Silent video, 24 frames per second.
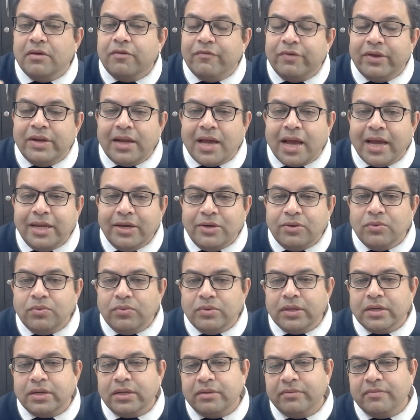When I
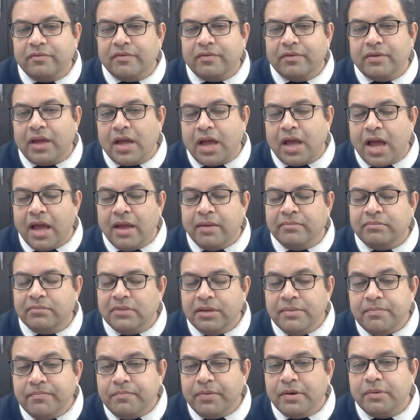know that I am
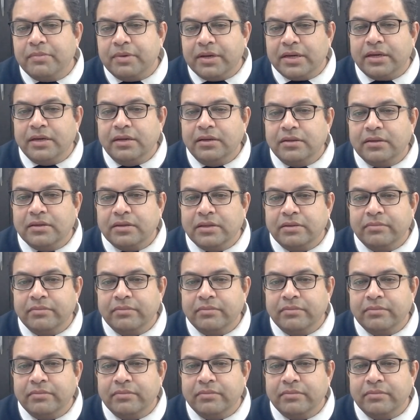impermanent,